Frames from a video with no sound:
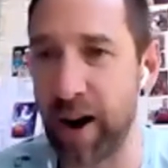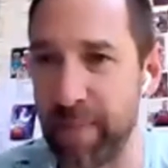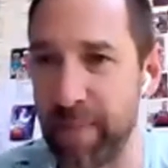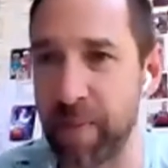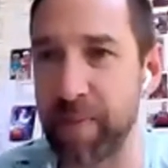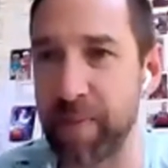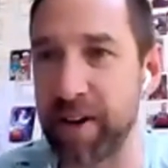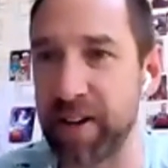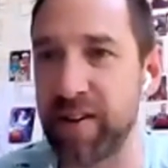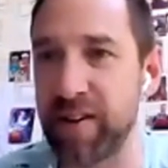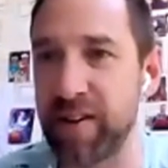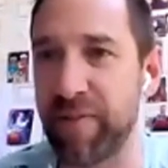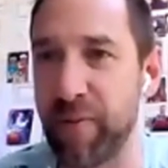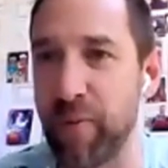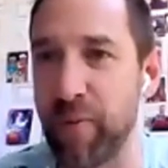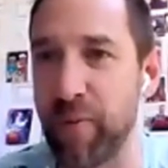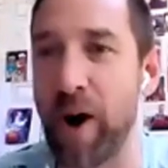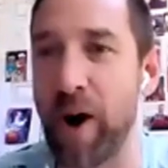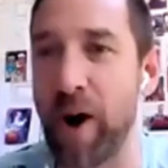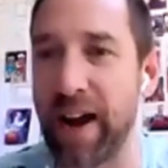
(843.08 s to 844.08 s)
them in a different
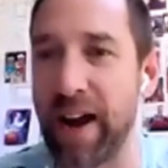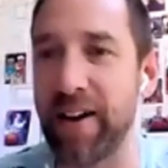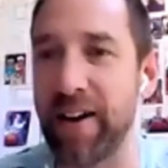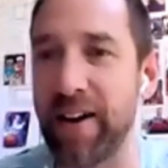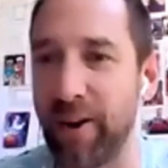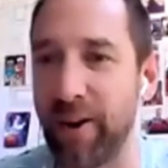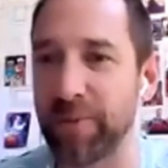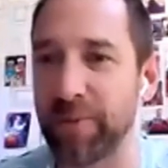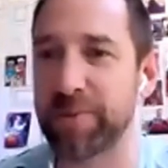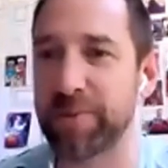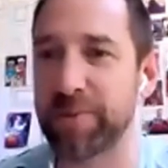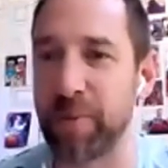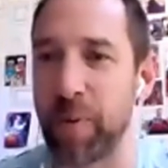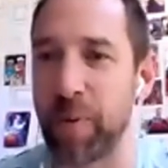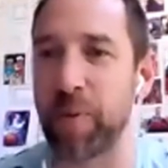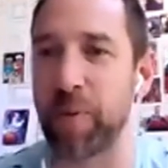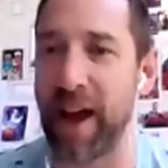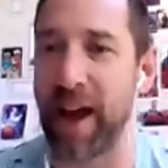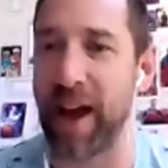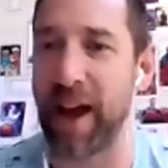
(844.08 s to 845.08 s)
way, ultimately what
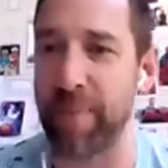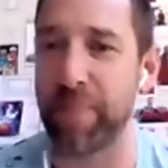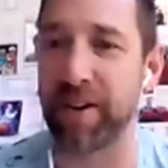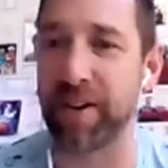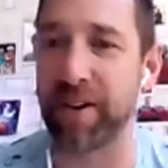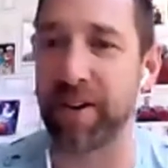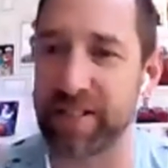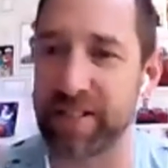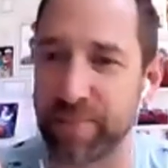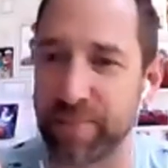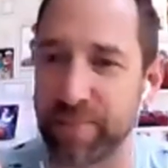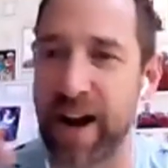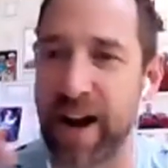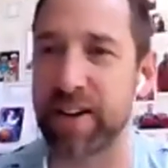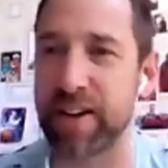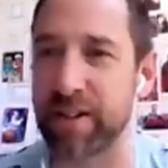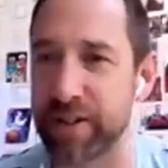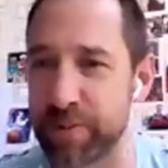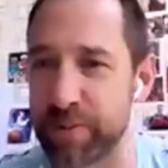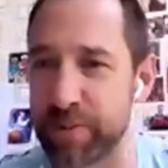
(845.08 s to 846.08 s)
would happen is the
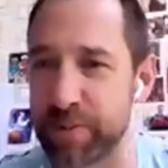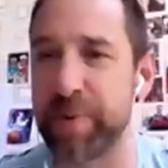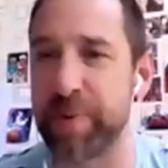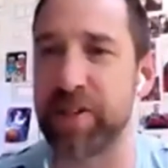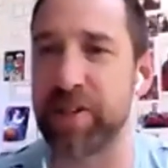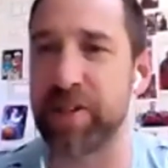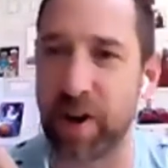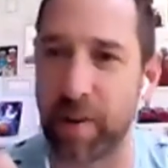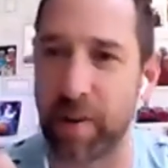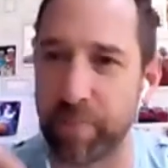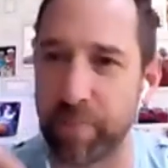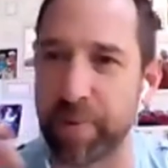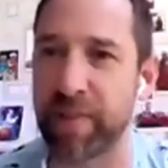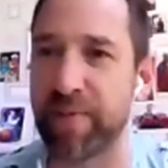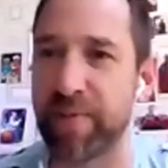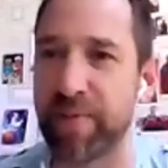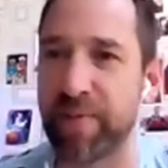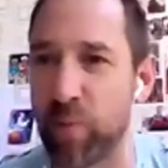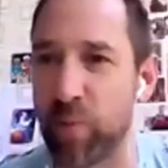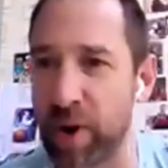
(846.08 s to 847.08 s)
radions would be jumping
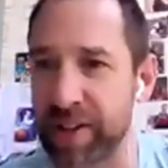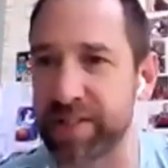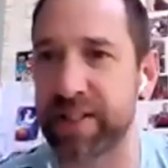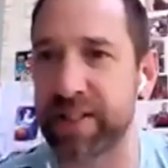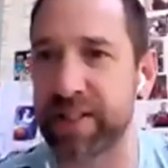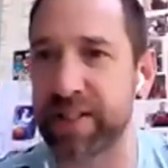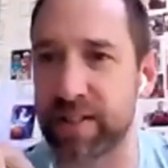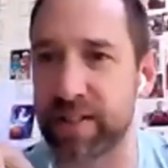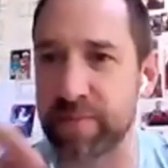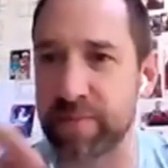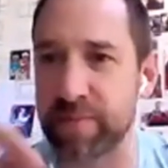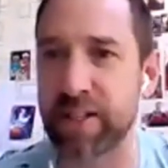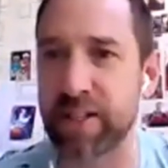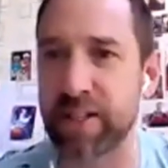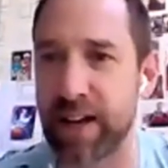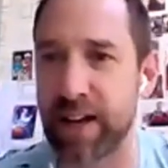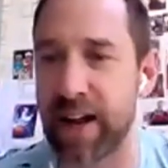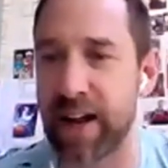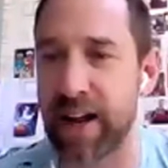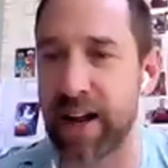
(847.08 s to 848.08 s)
from one system to the
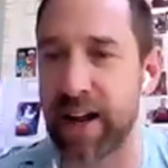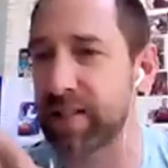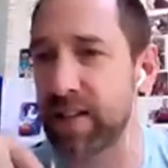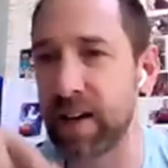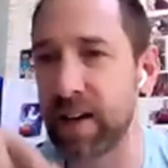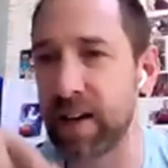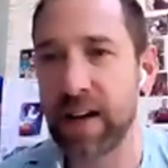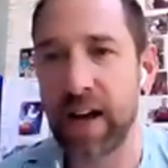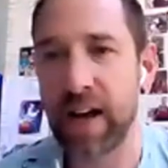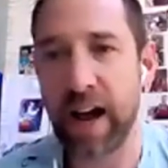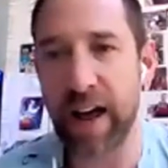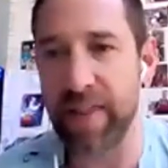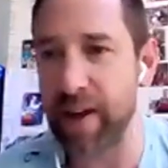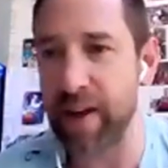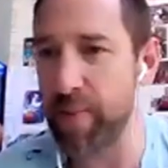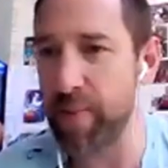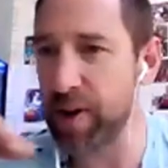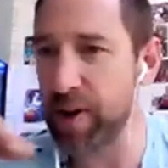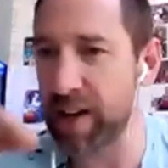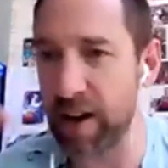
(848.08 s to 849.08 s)
next, and they would
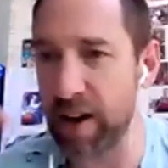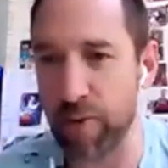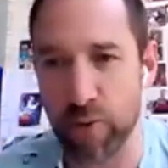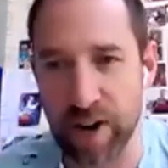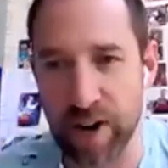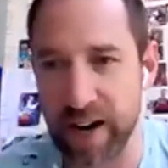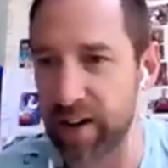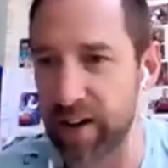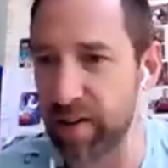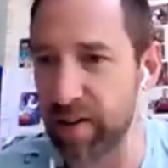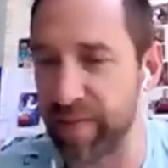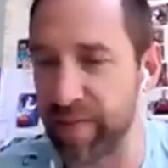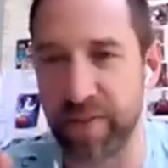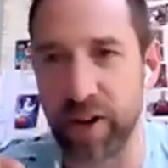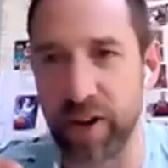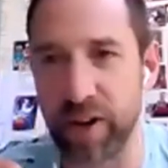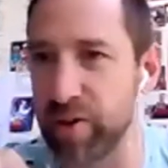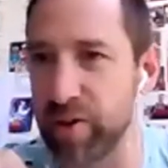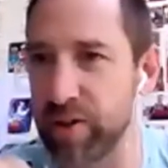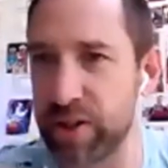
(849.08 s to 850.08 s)
get really
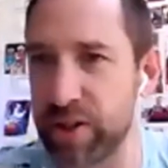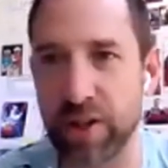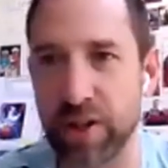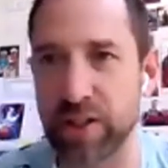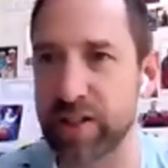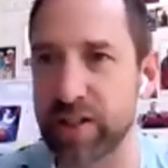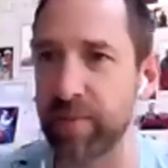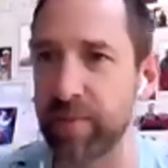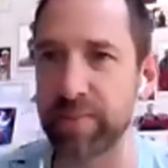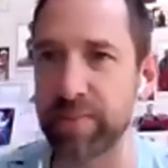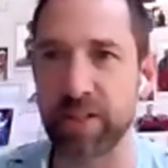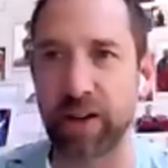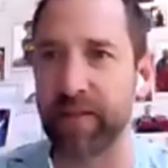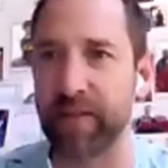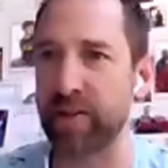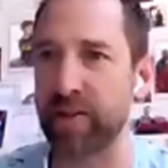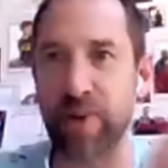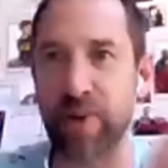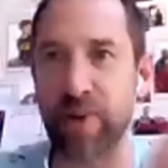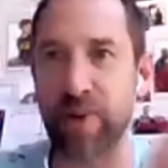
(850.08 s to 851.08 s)
confused. Sometimes the
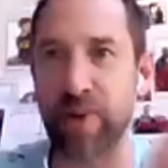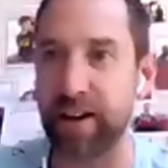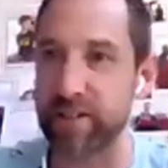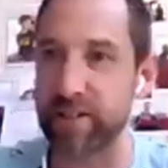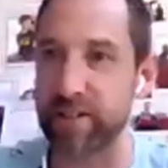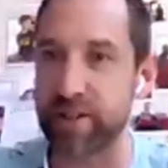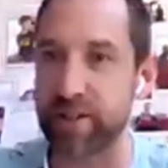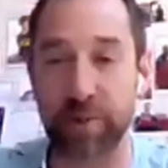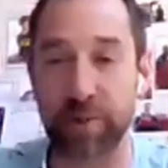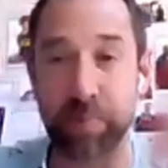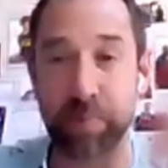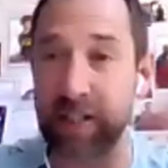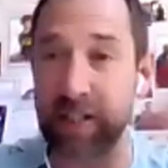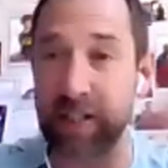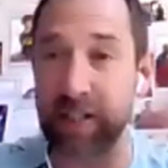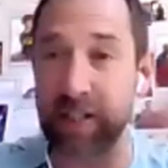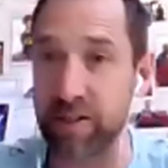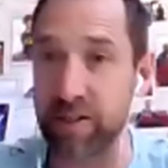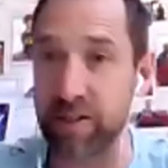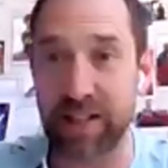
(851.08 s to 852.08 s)
radions would be
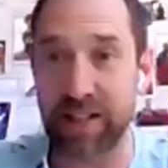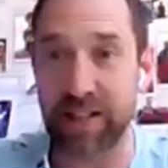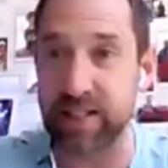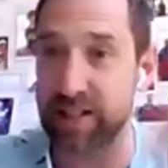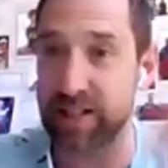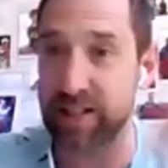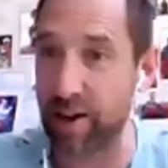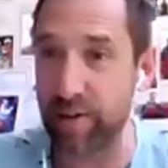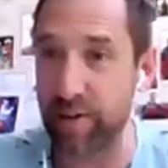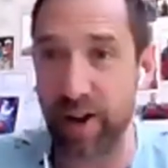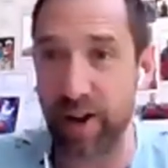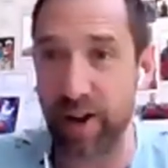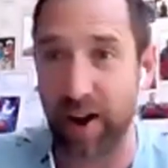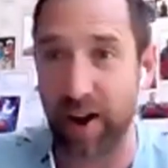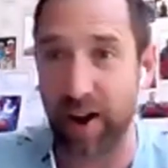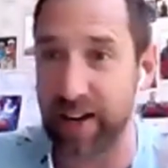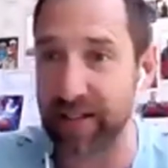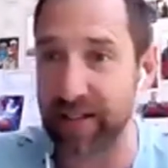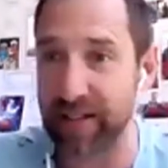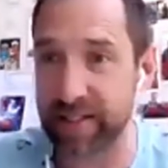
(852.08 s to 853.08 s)
doing disco
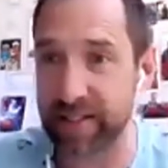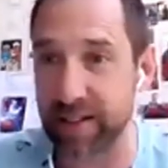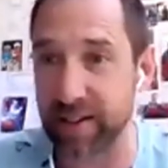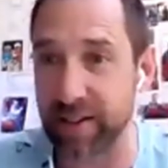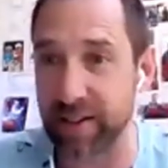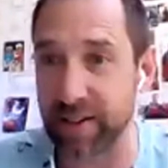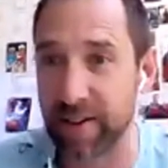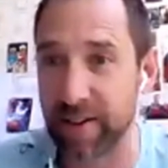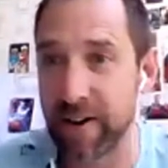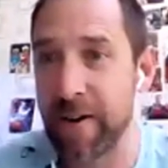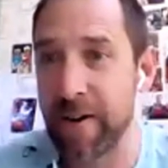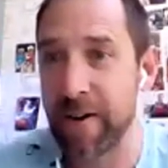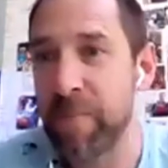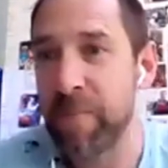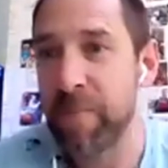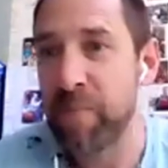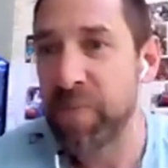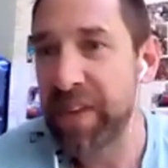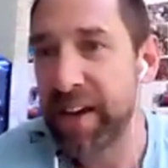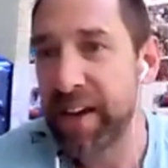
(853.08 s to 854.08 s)
lights, and
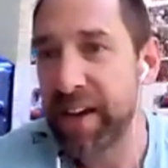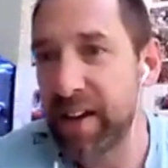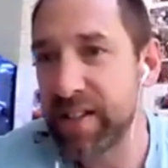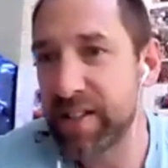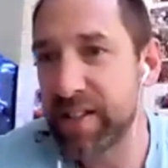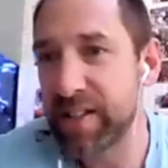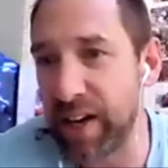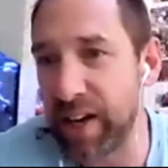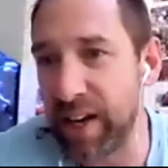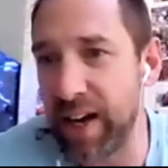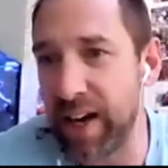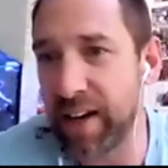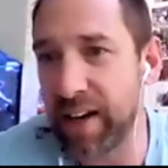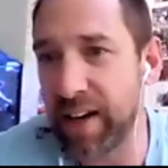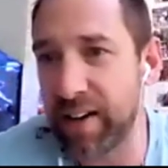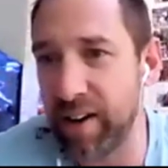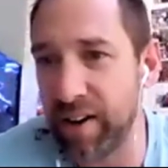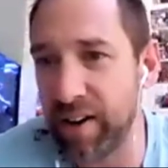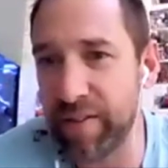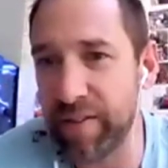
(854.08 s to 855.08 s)
so it
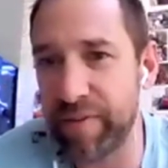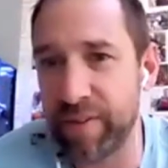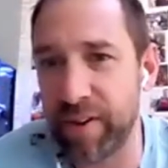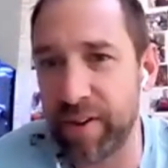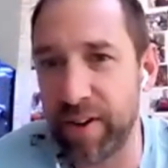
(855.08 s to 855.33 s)
kind of,